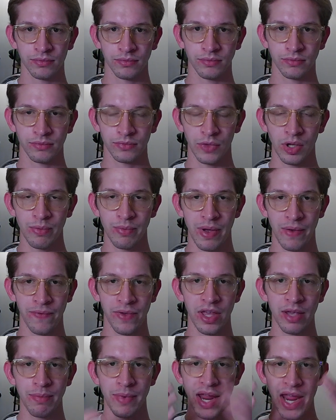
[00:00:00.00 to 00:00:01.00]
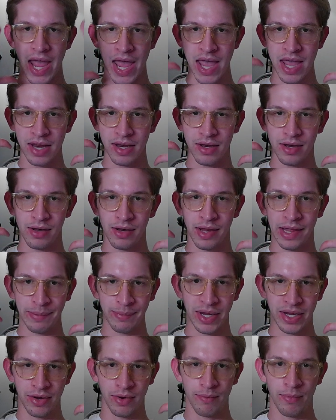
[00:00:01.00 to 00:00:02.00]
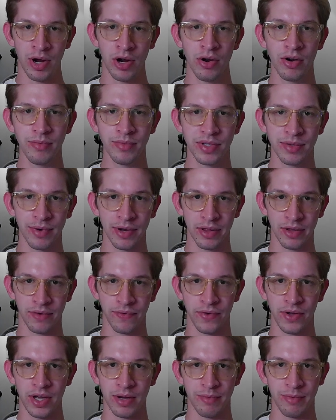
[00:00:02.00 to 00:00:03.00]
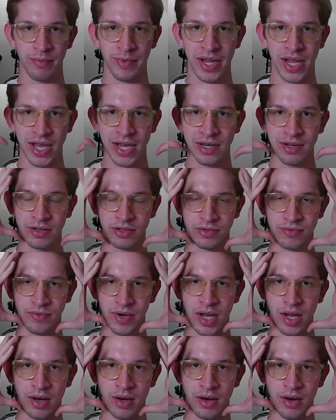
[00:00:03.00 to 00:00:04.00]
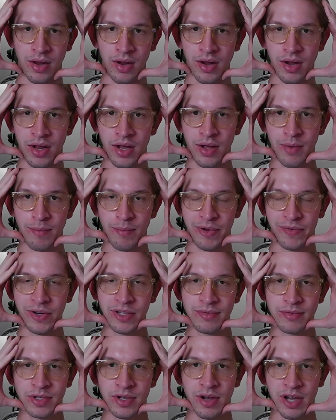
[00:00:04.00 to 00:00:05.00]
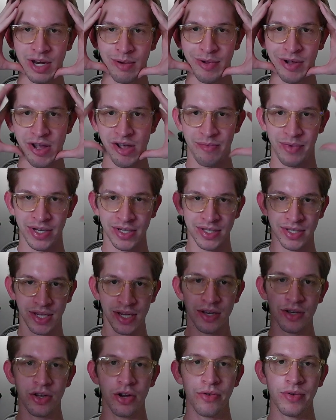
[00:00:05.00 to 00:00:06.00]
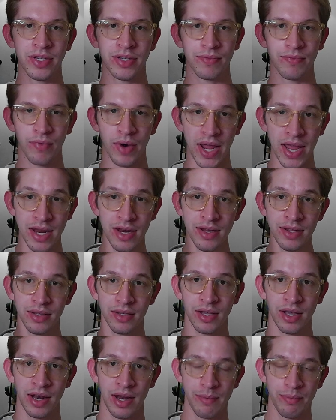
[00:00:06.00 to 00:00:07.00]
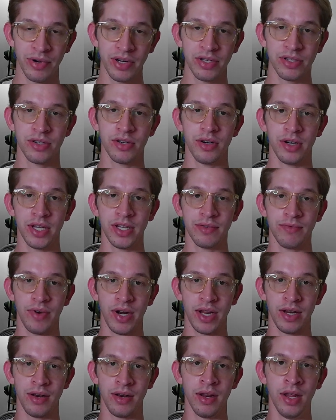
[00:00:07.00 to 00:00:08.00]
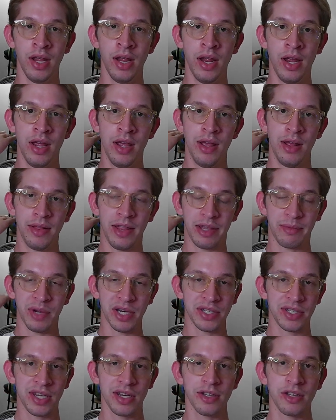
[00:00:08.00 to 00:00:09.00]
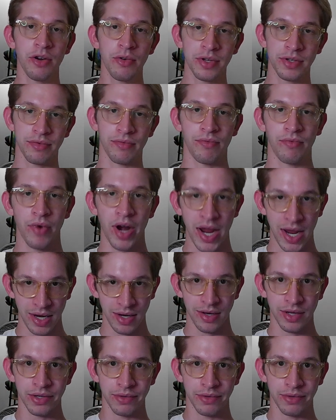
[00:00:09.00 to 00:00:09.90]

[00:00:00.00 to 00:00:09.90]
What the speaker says: Nope, I feel like my head, like my arms don't look fine, but my head looks red. My friends were talking about how my skin tone is red, and I'm pretty sure it is red. Like my skin tone is red.